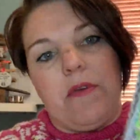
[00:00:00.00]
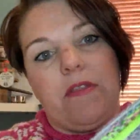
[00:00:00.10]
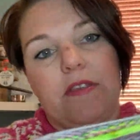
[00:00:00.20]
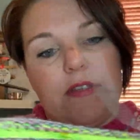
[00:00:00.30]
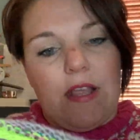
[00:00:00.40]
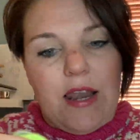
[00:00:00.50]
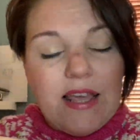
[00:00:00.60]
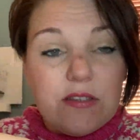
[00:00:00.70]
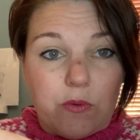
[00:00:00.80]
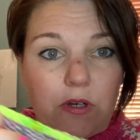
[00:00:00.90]
This
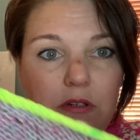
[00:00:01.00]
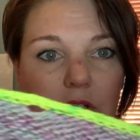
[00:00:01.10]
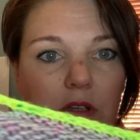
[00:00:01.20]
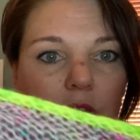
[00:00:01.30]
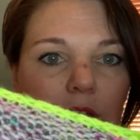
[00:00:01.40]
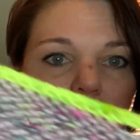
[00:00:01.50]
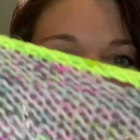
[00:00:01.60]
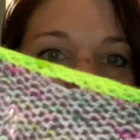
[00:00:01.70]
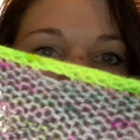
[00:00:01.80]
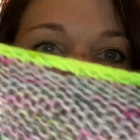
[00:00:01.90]
last one
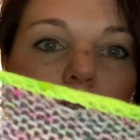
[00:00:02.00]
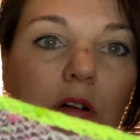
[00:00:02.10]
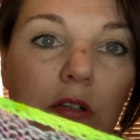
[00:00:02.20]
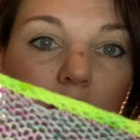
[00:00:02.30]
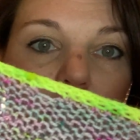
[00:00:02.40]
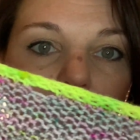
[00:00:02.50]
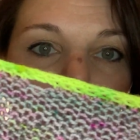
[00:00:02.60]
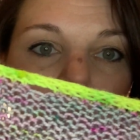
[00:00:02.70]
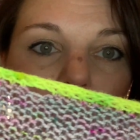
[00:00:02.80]
is called, I